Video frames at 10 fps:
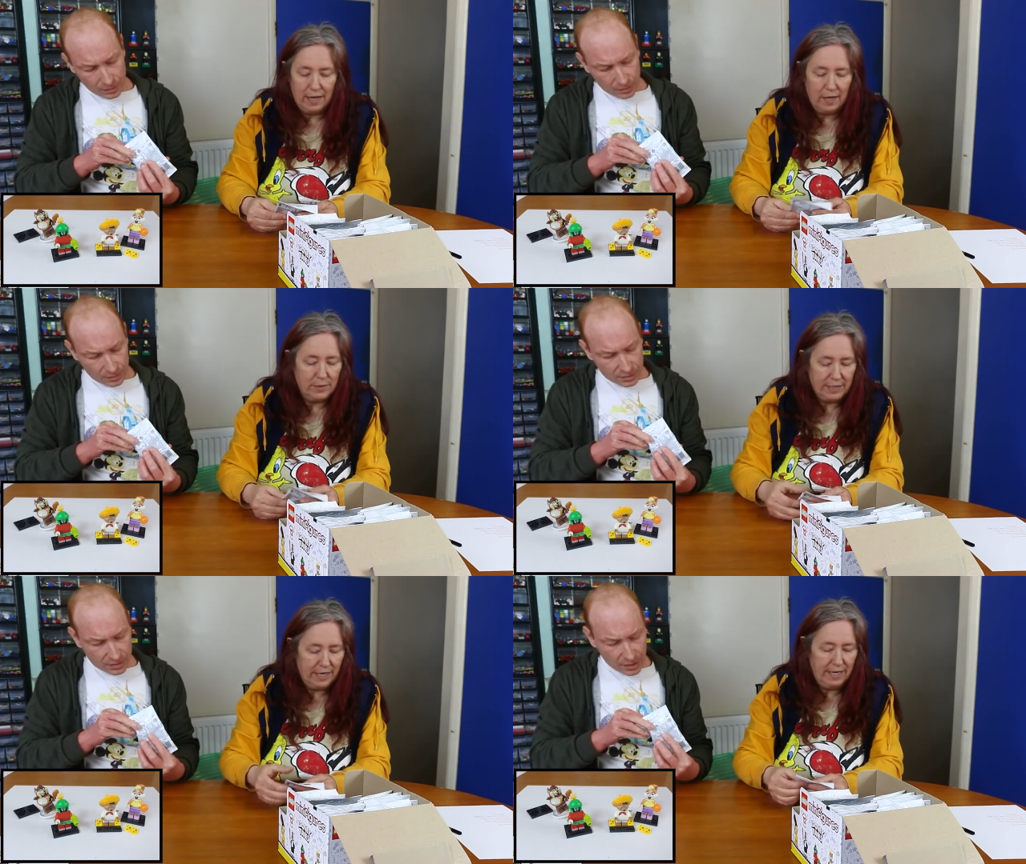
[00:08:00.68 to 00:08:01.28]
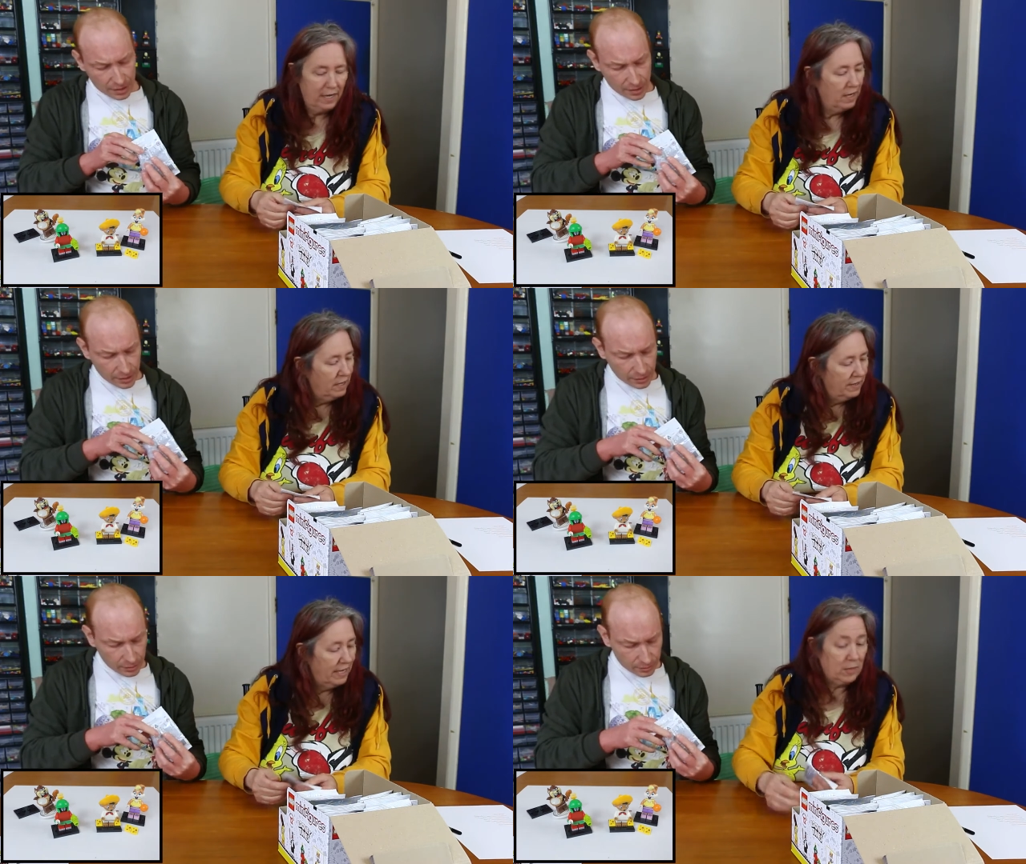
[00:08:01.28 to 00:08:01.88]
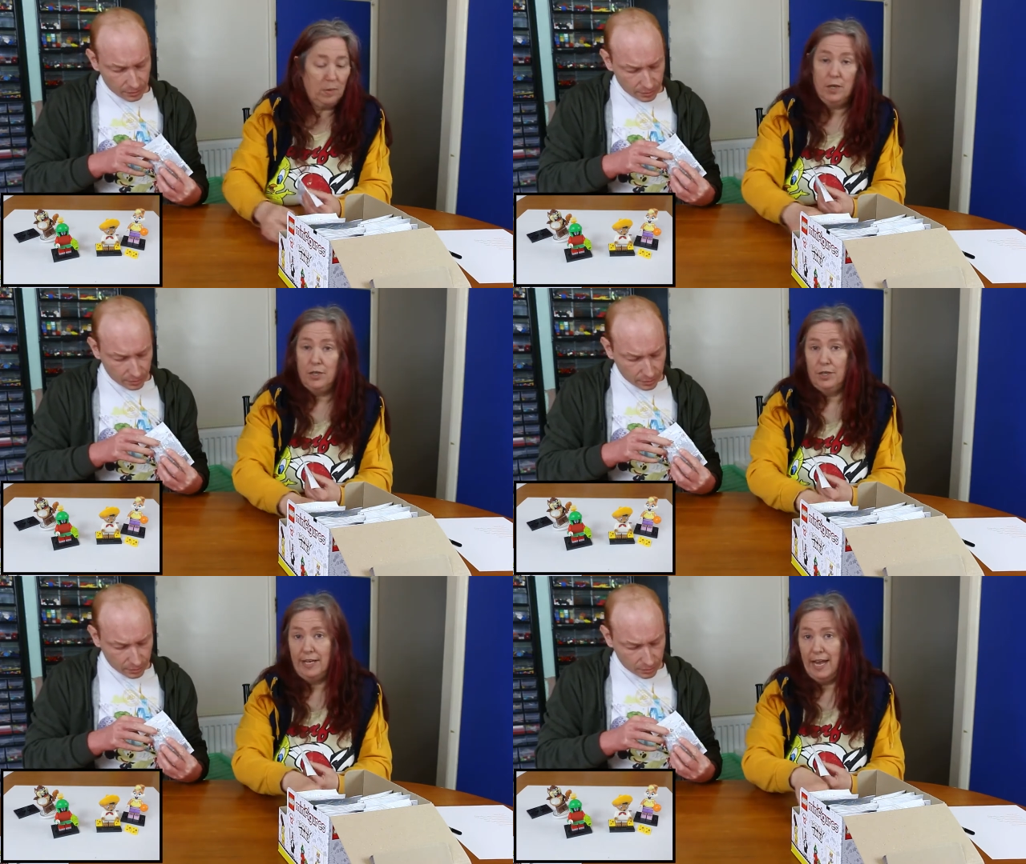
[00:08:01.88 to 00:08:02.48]
Speaker 1: Coyote, so that's what I
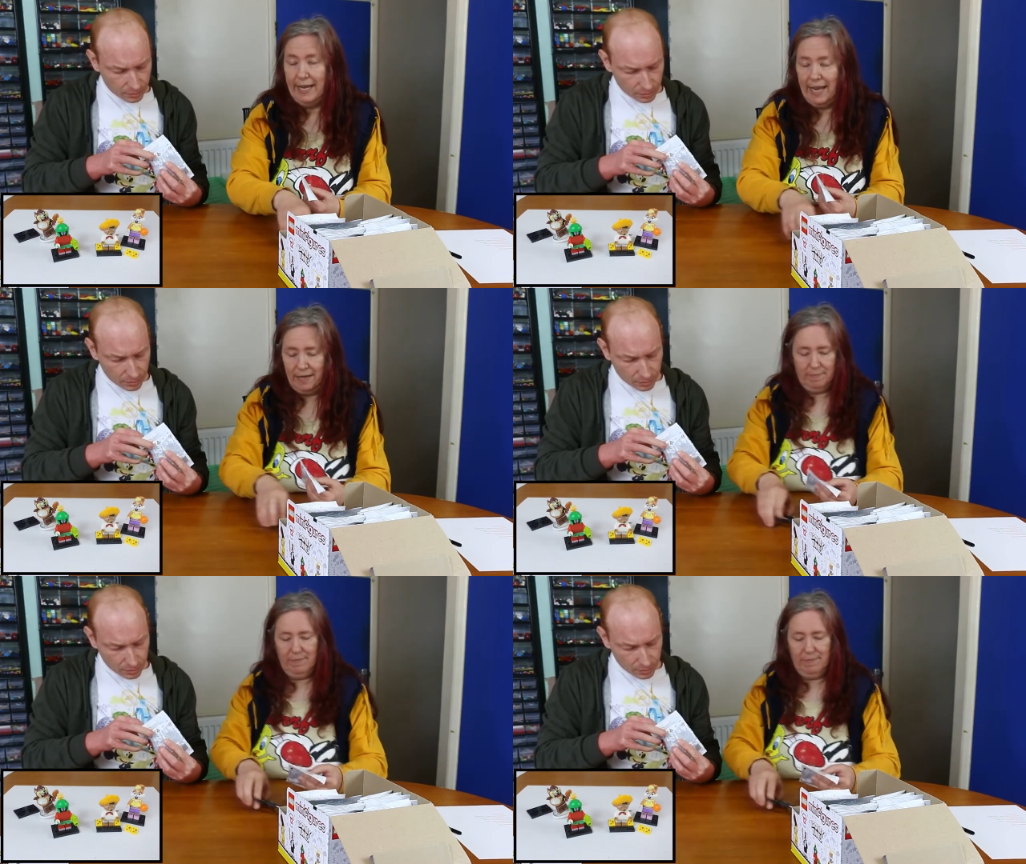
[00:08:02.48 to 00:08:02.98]
should get again.